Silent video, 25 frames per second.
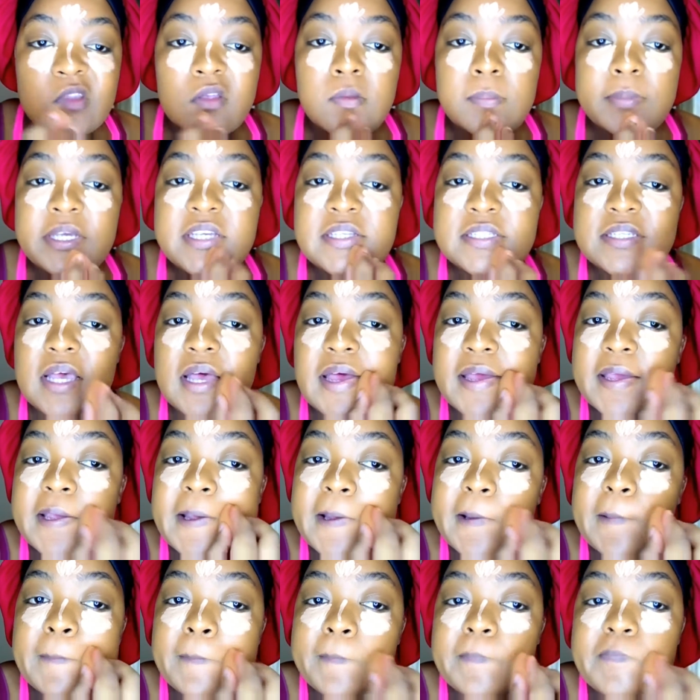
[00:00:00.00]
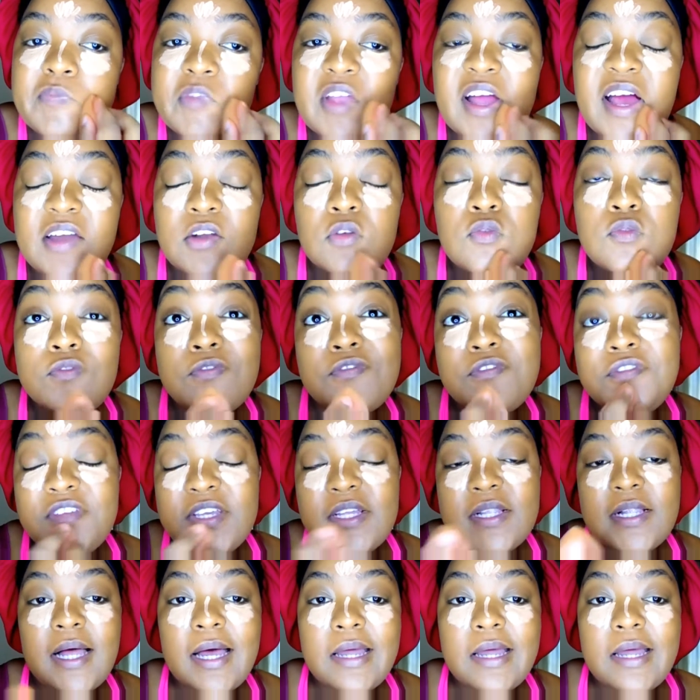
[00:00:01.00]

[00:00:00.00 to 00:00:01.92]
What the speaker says: Because I don't feel,